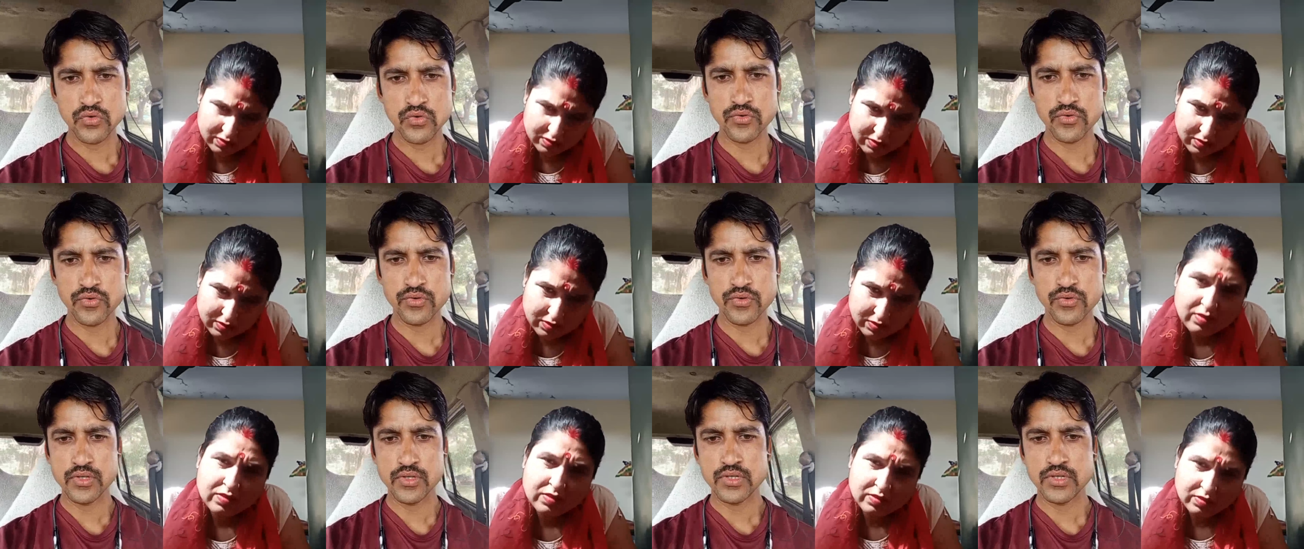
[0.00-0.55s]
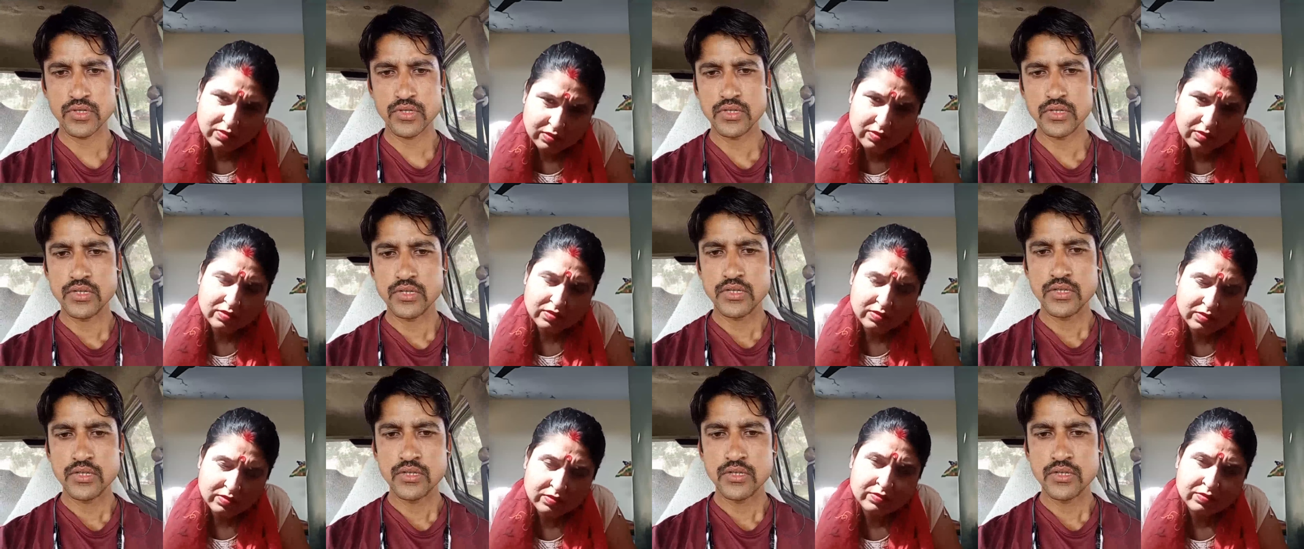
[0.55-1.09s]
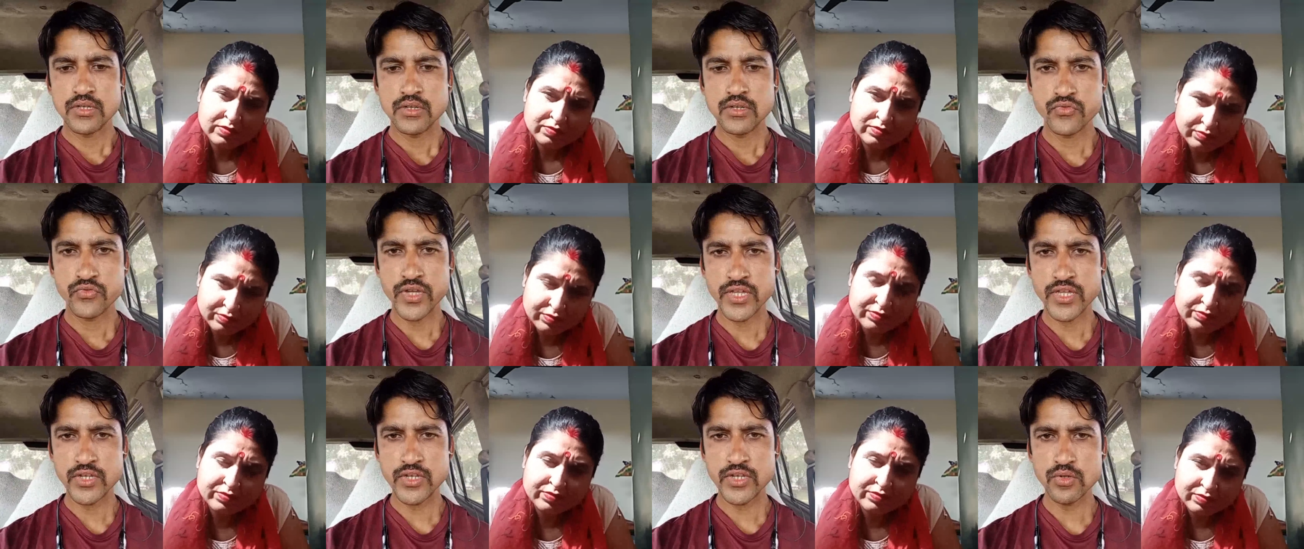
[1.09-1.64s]
Speaker 1: So,
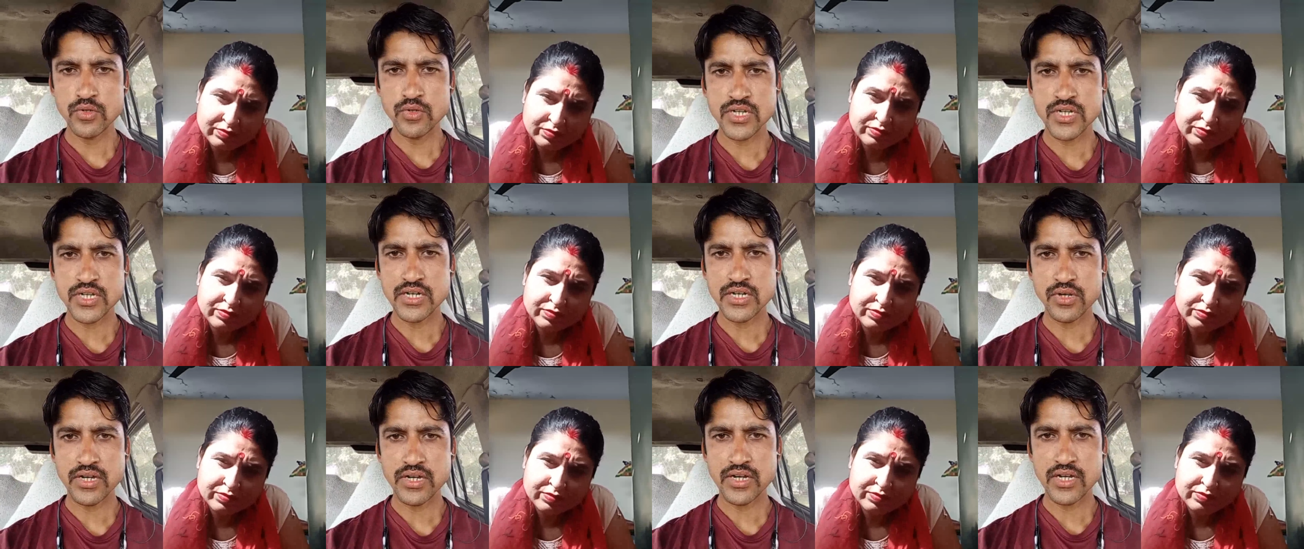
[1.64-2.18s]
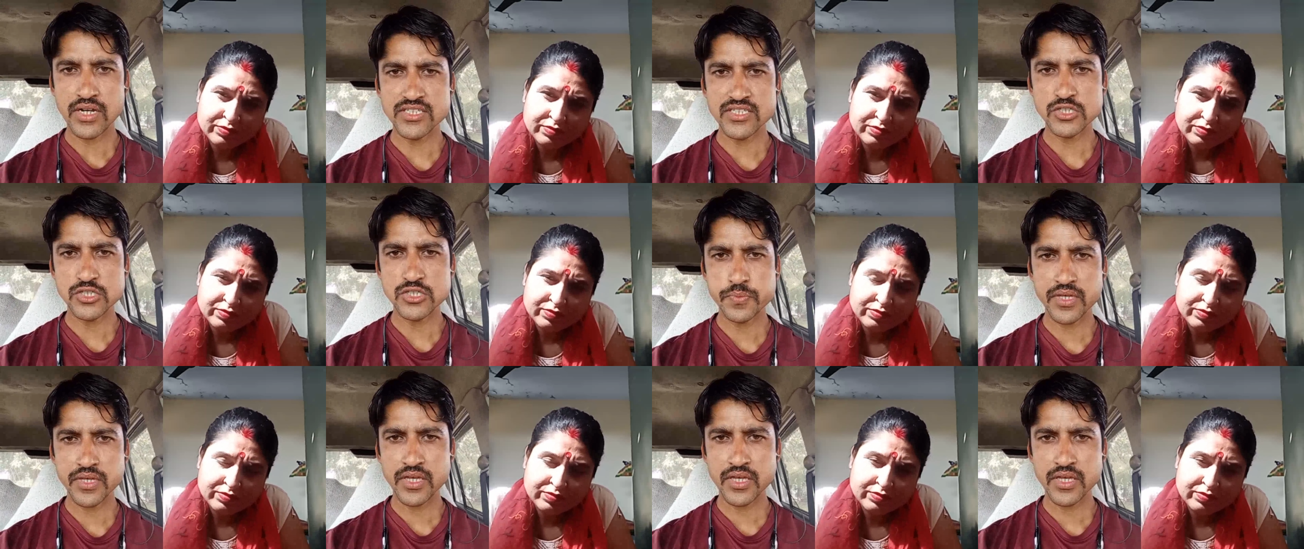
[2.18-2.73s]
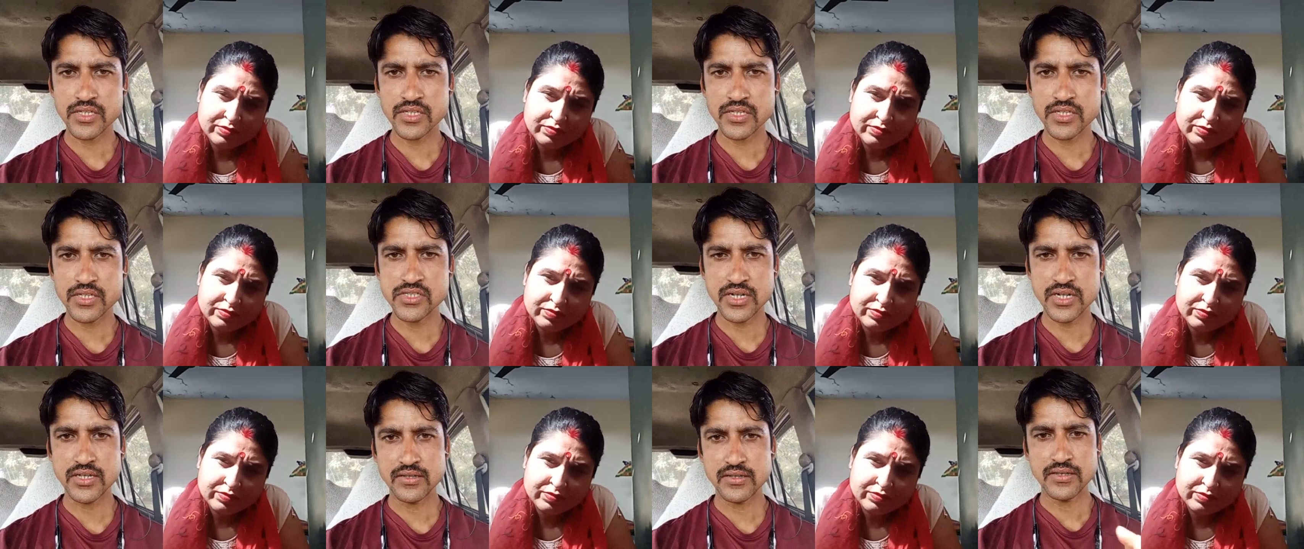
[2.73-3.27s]
when you start your English
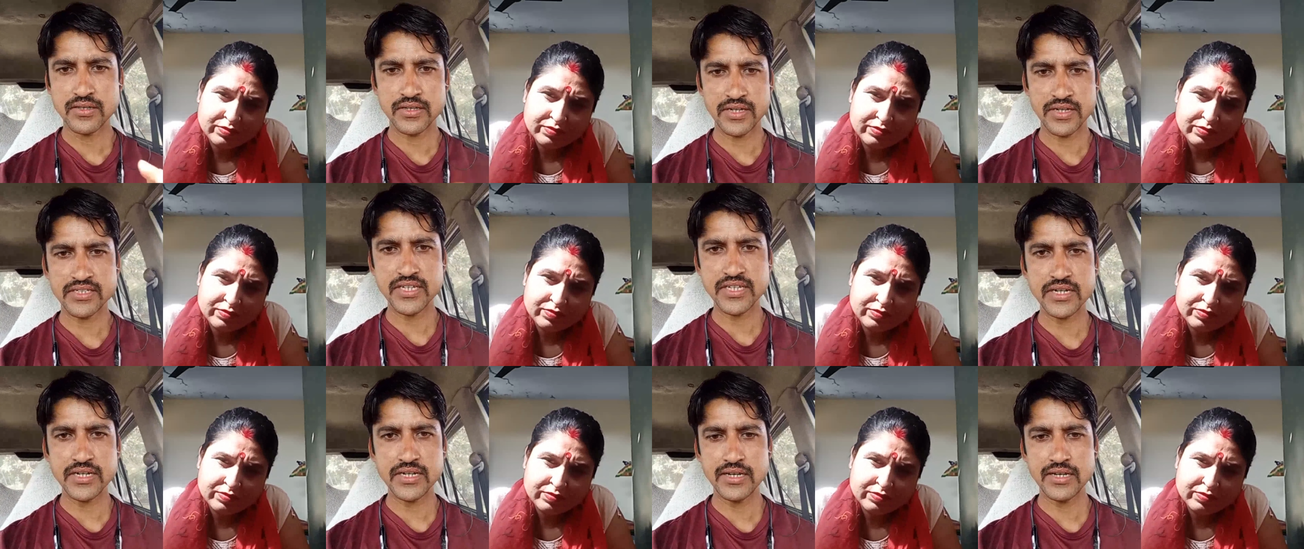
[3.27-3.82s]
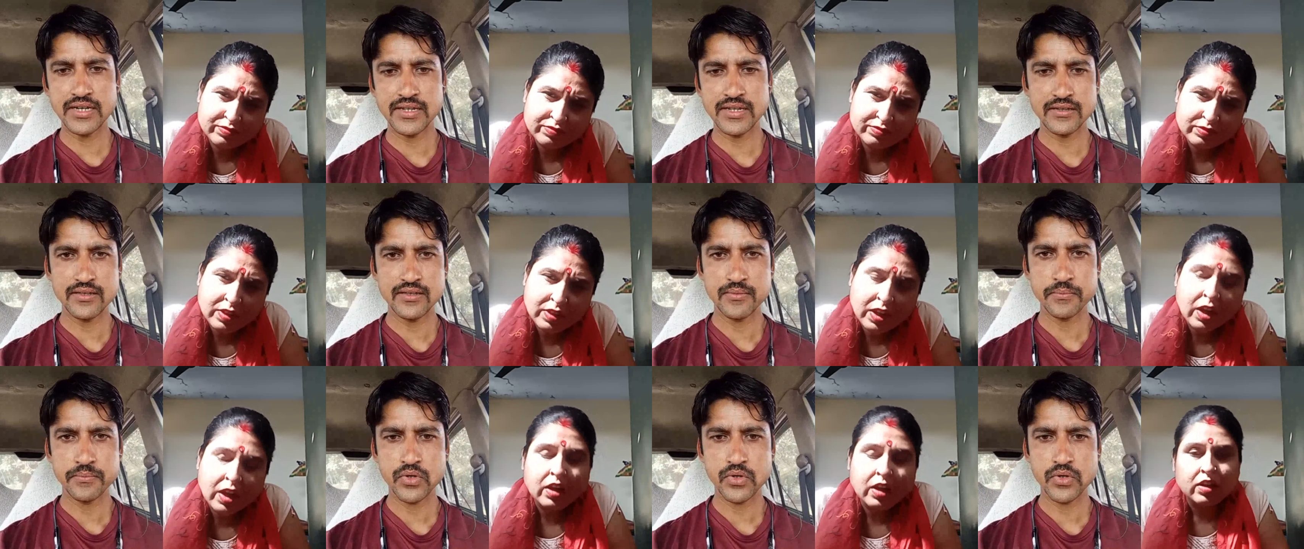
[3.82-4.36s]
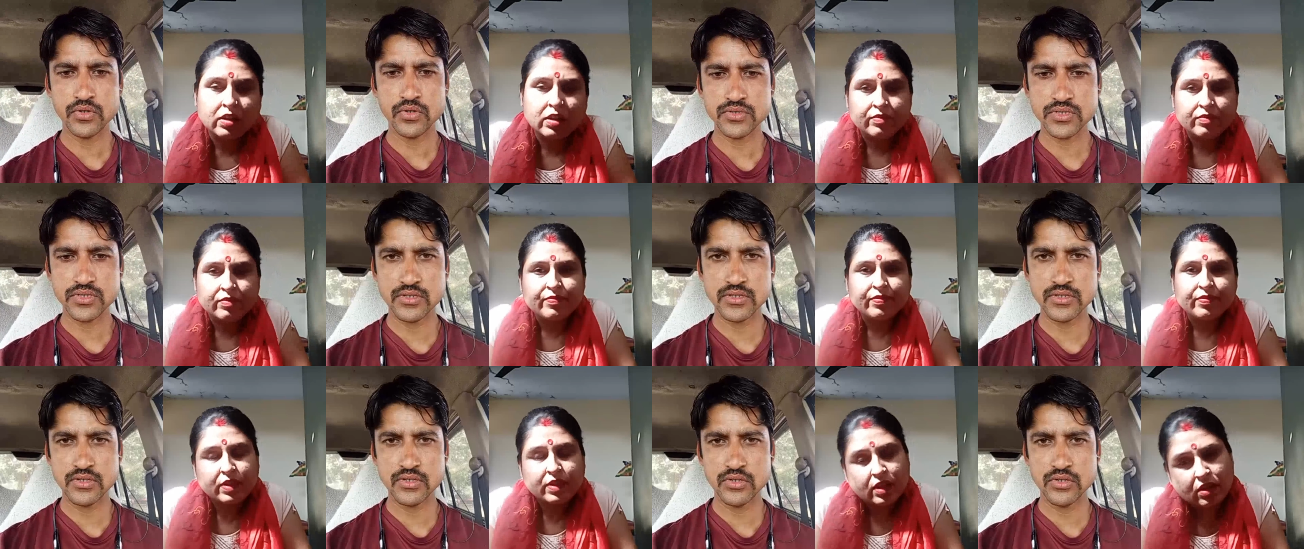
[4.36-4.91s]
speaking journey recently,
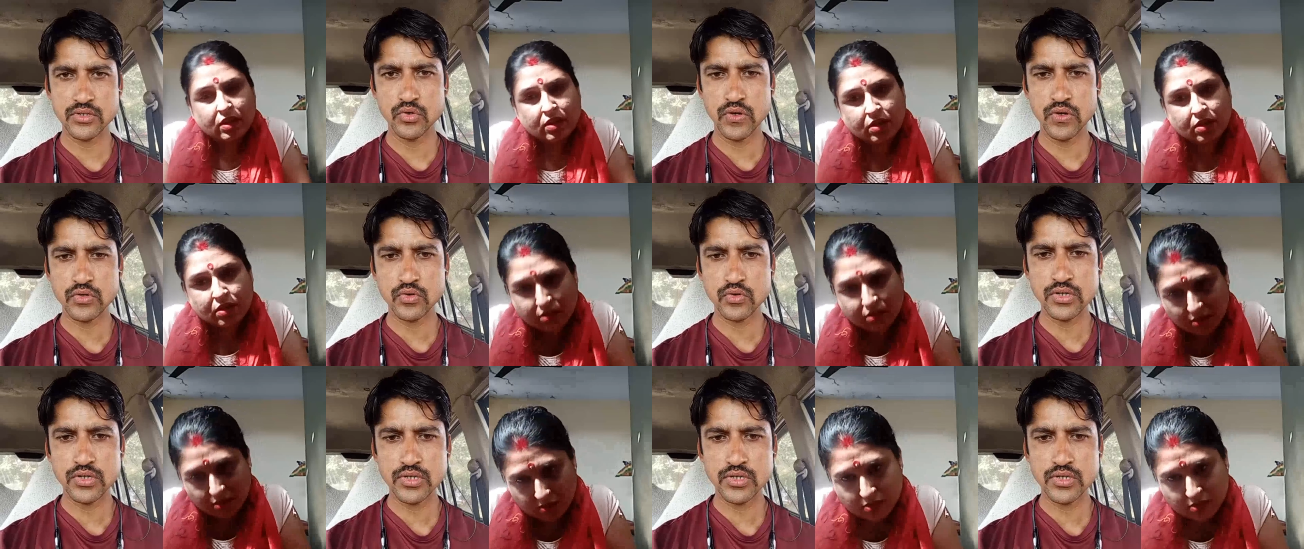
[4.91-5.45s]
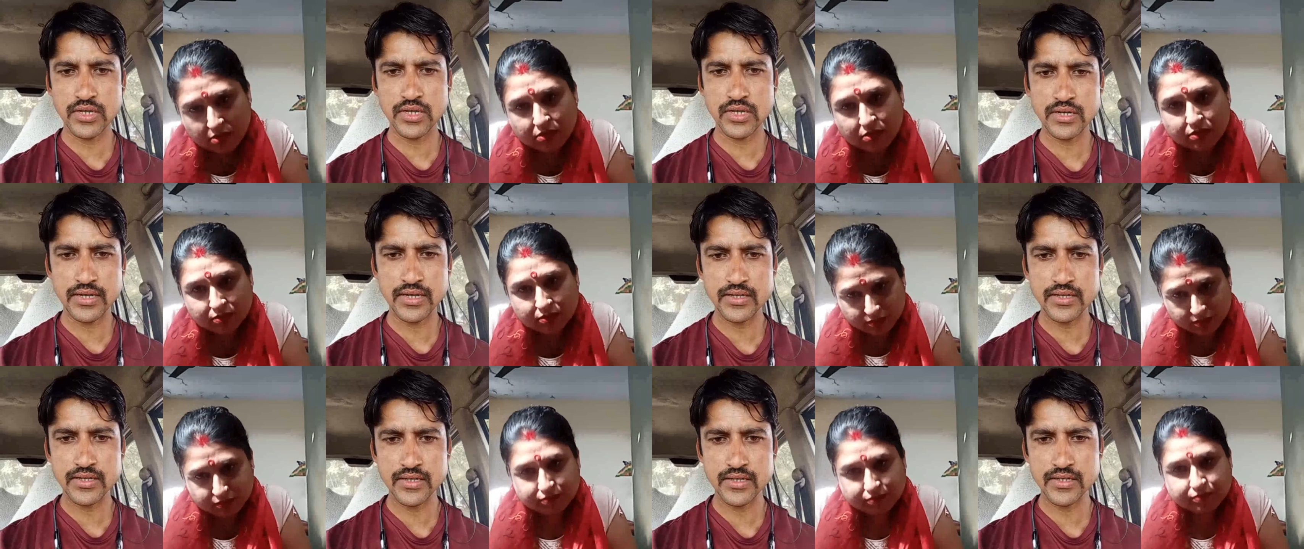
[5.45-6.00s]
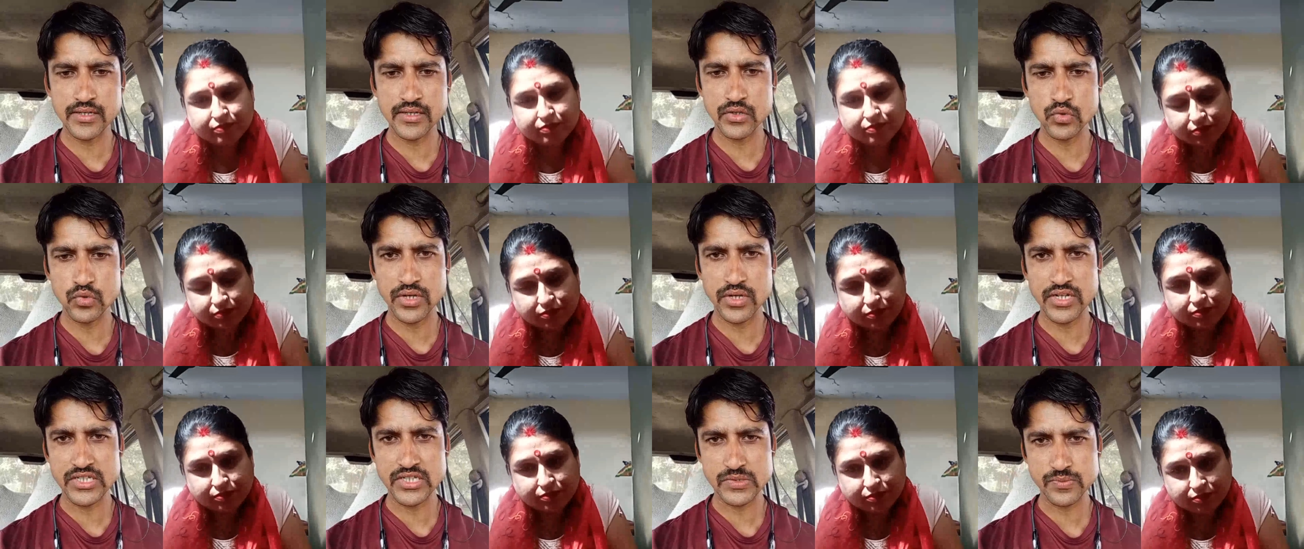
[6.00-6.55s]
because you have told like
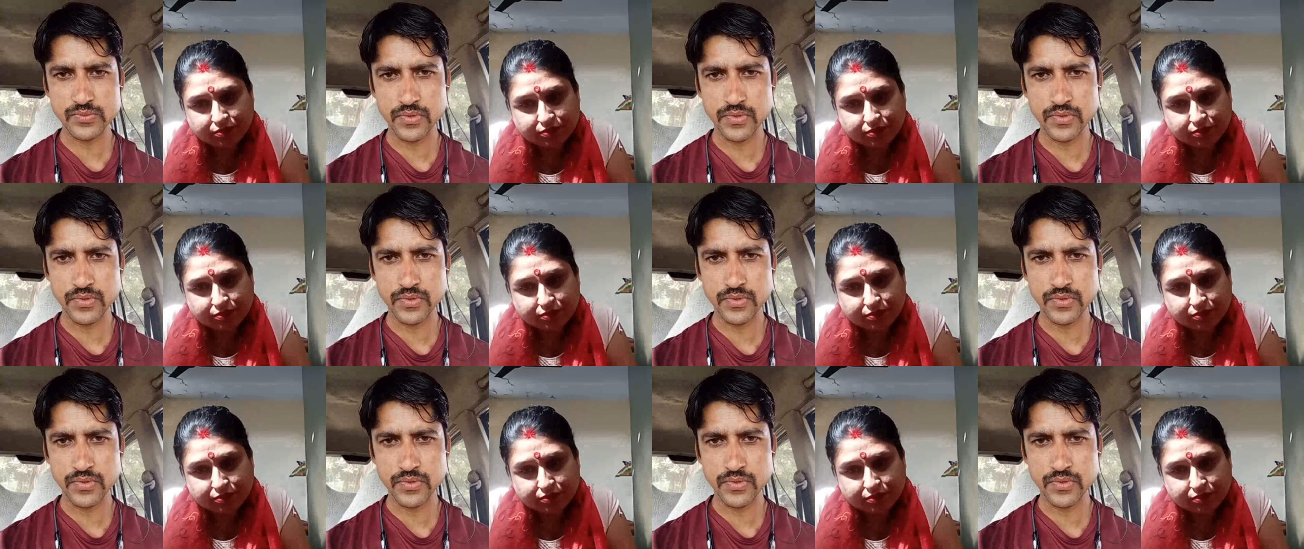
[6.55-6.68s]
you